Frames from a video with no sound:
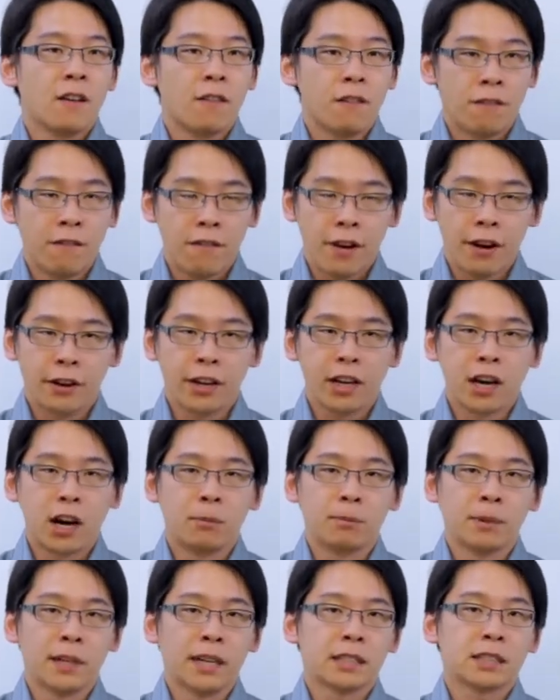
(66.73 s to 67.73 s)
very
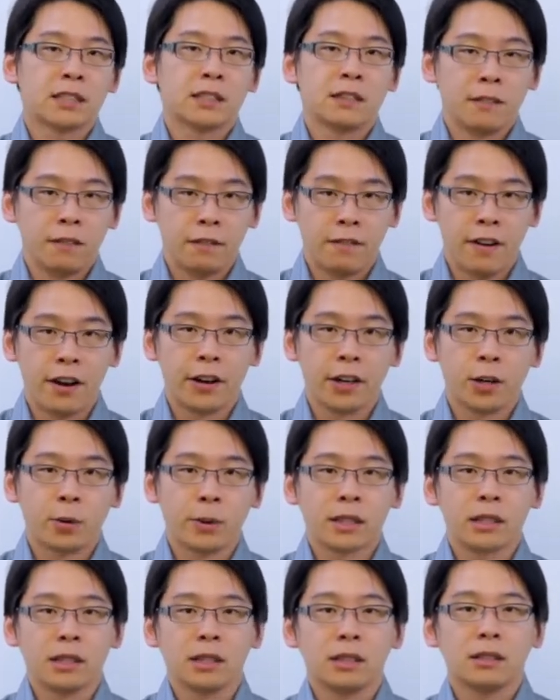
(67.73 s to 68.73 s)
complex, very
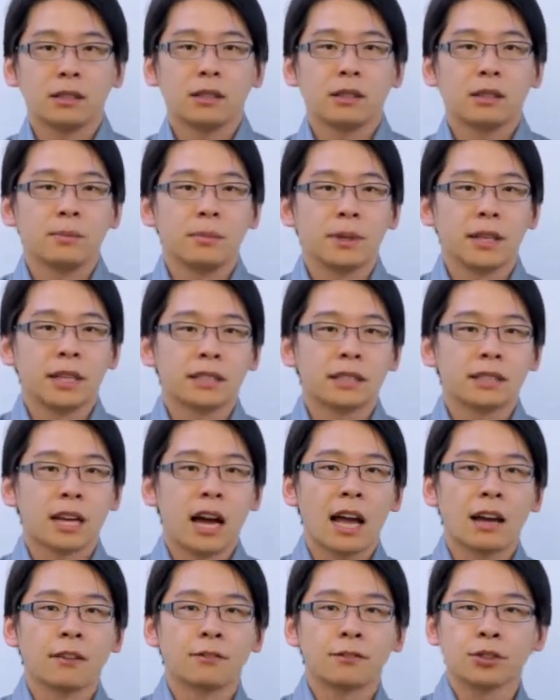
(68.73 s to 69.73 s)
quickly, because
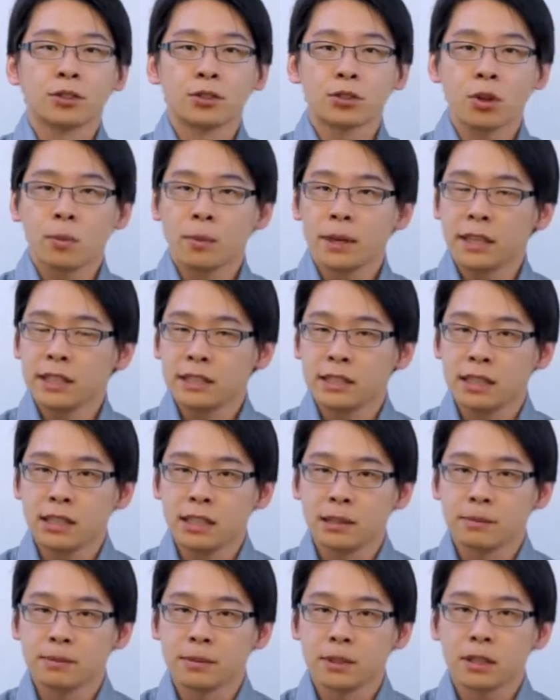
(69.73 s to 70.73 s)
I have so many
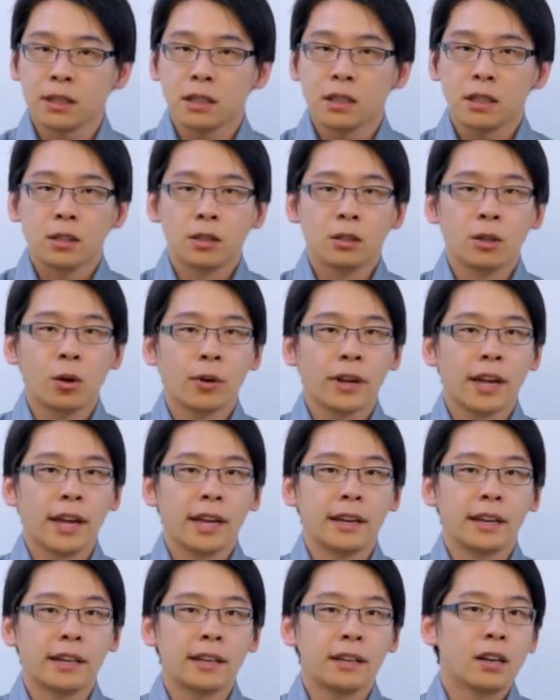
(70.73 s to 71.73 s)
teams
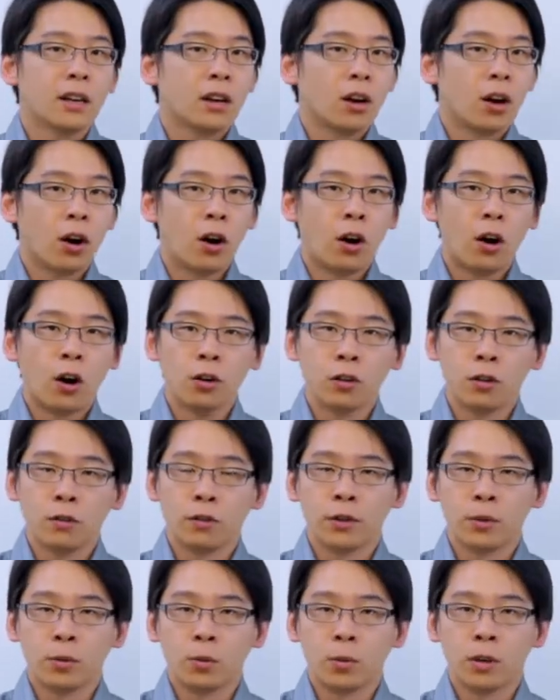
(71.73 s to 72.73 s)
located all
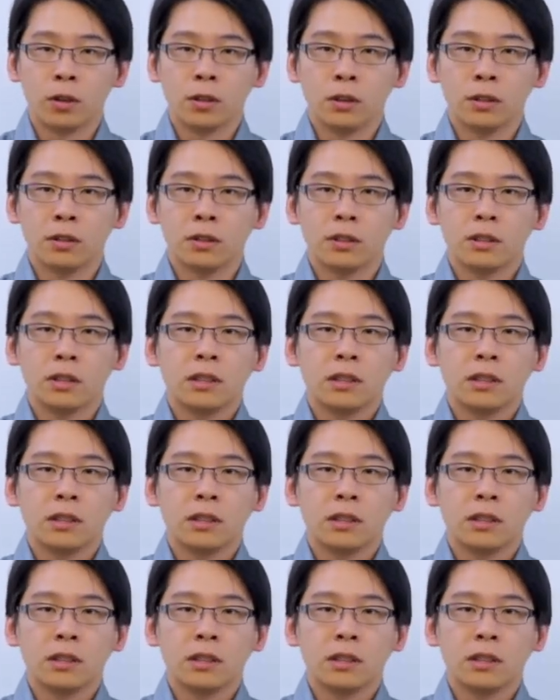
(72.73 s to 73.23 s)
over the world.